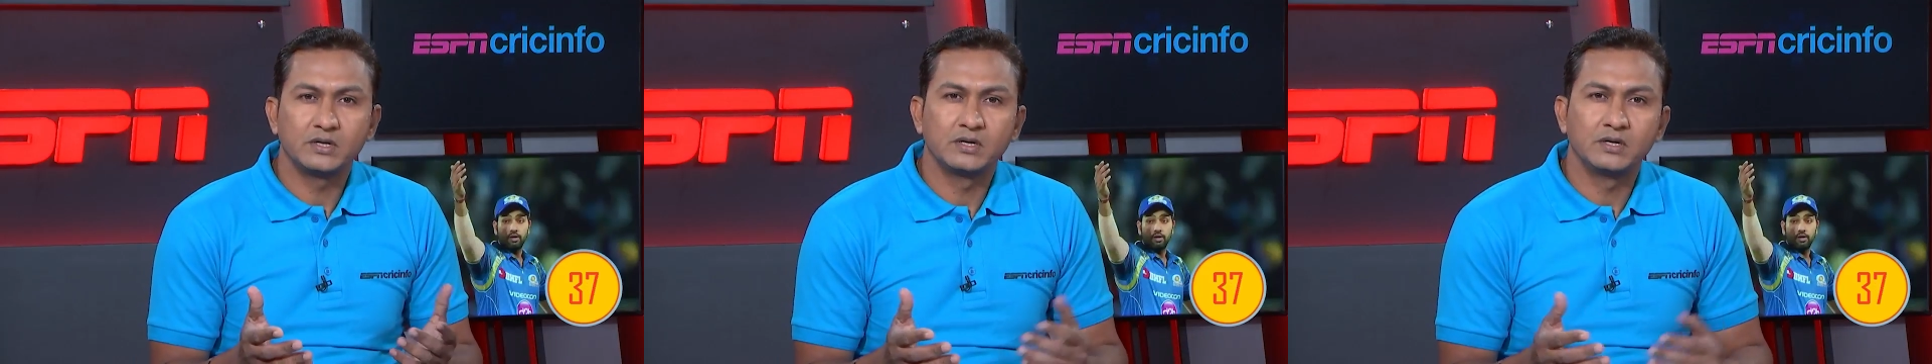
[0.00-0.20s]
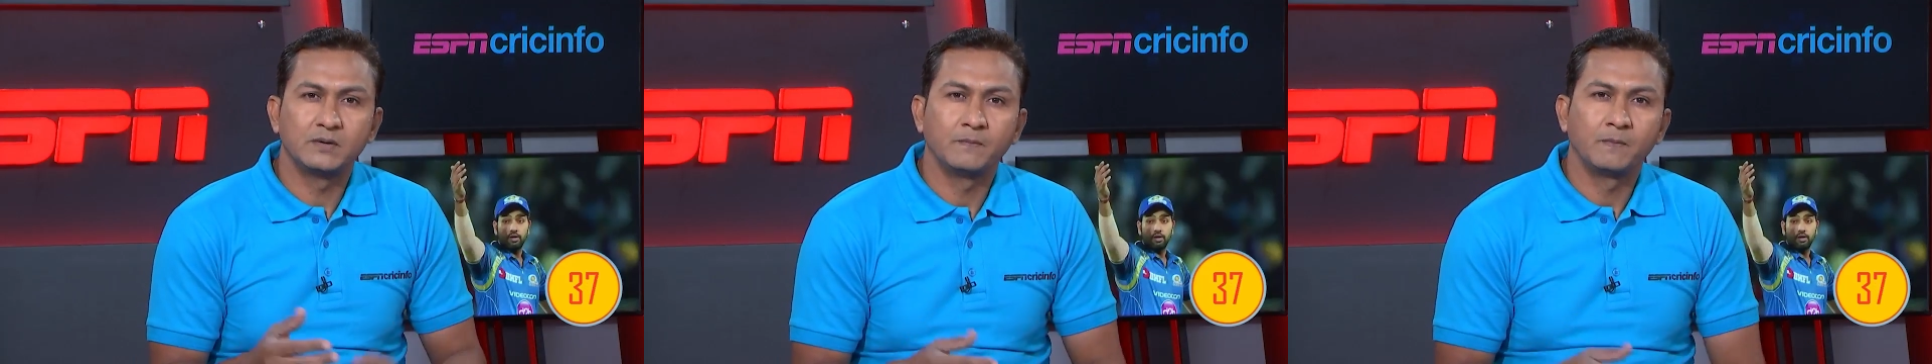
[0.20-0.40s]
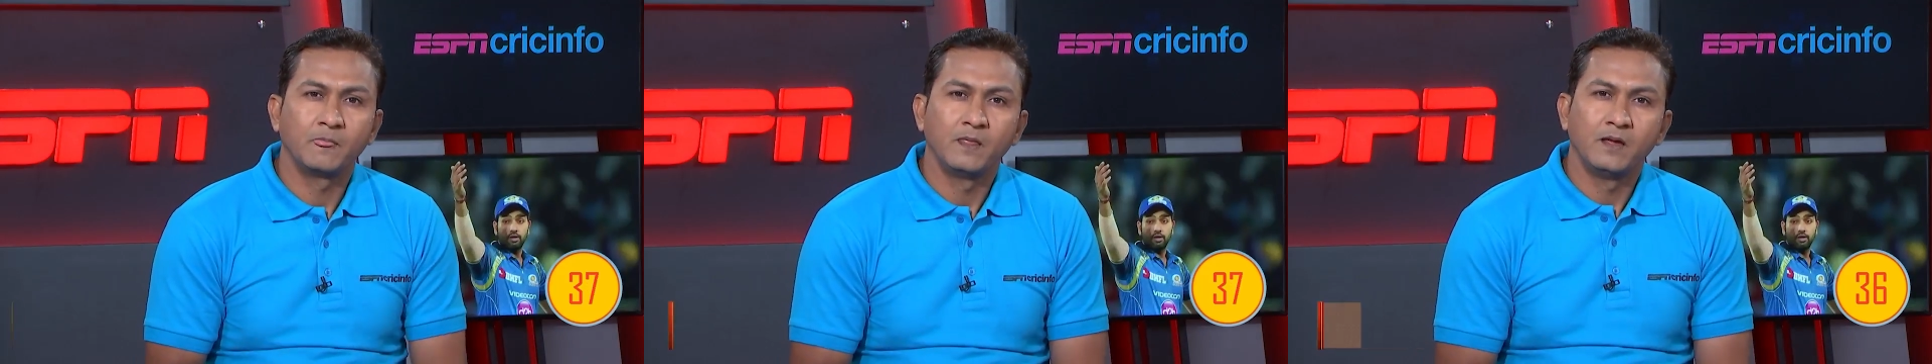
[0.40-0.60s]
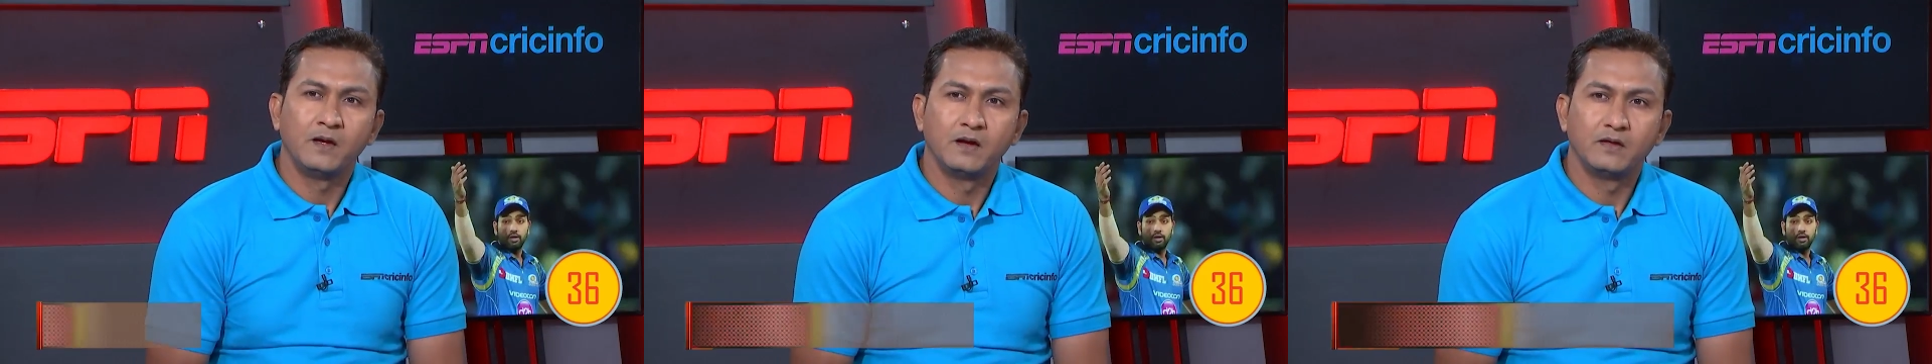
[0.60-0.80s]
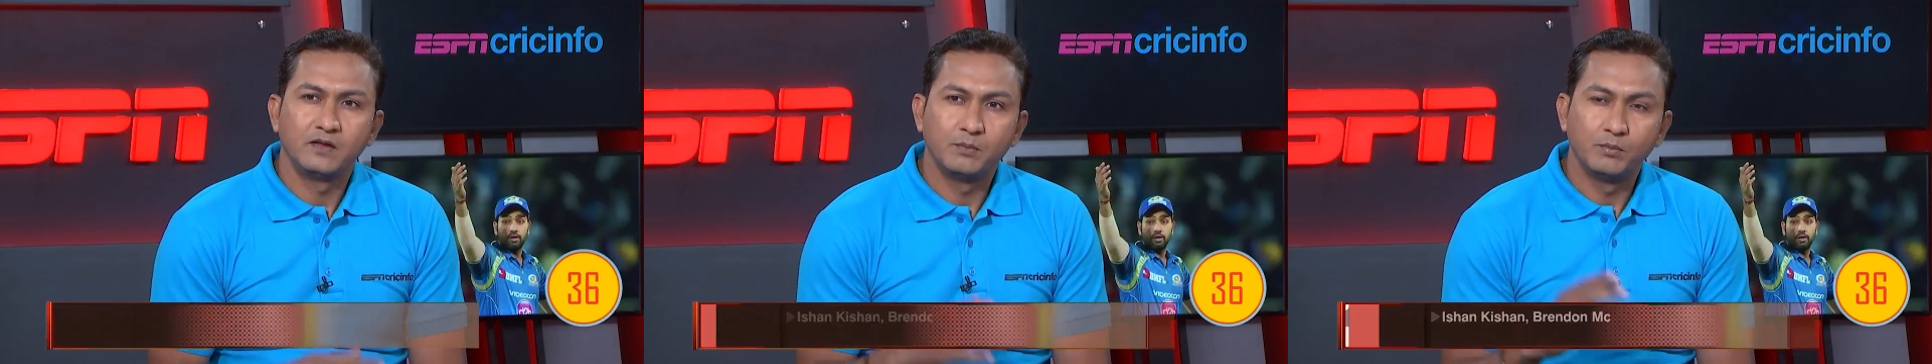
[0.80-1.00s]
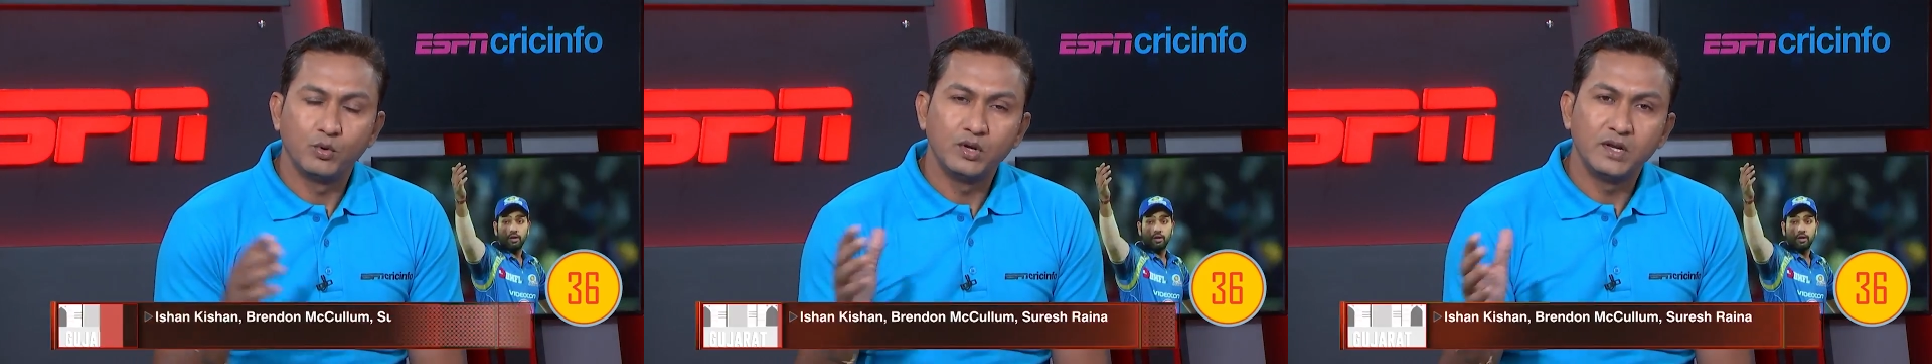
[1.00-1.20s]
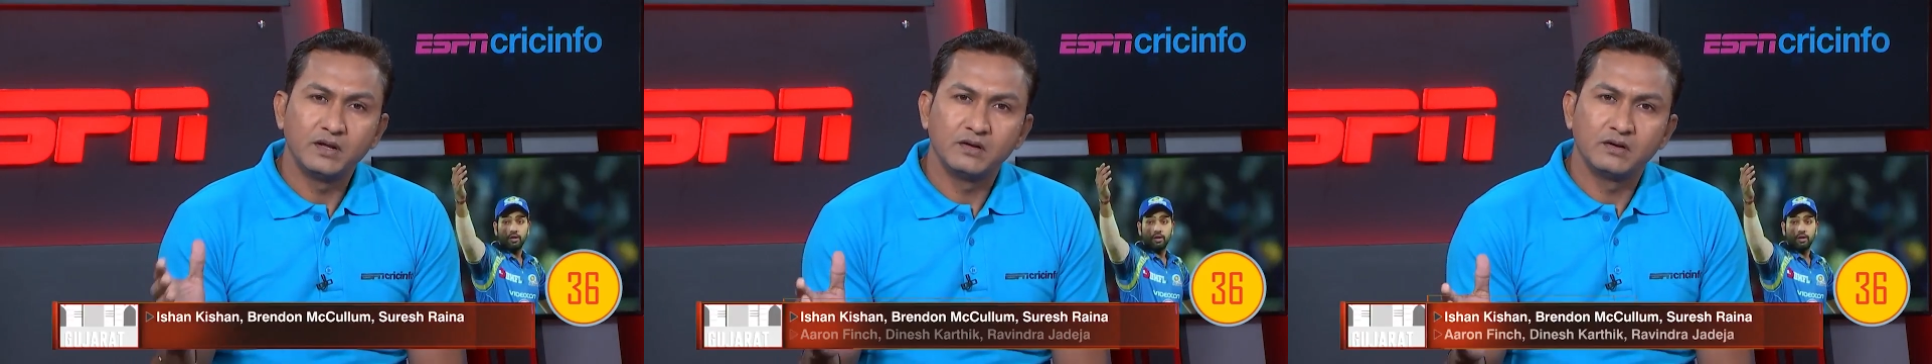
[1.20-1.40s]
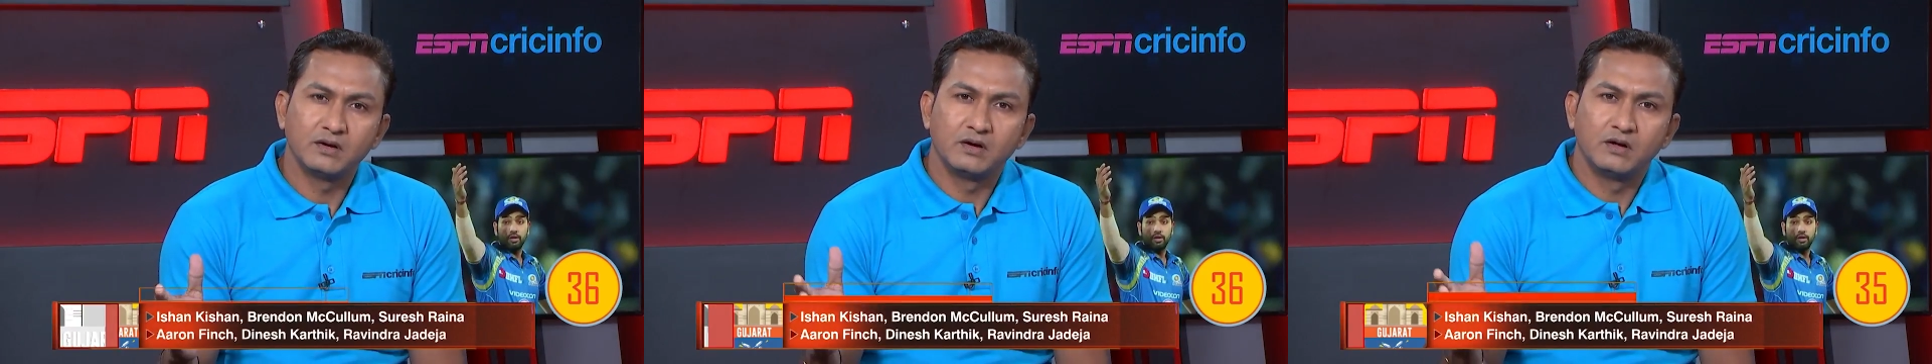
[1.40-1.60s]
Uh, their
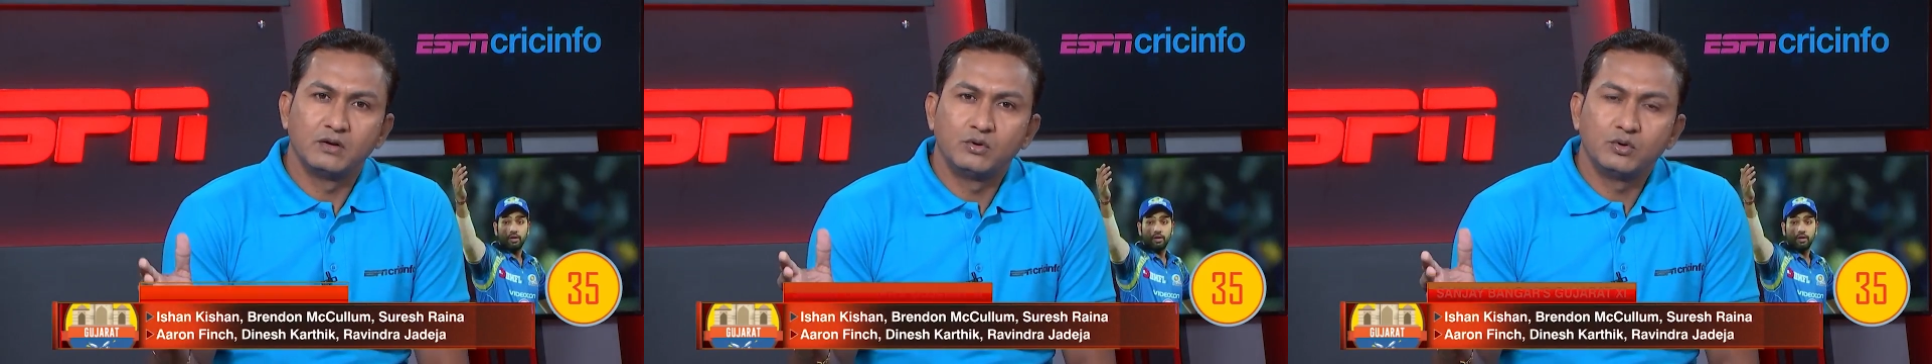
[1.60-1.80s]
bowling uh,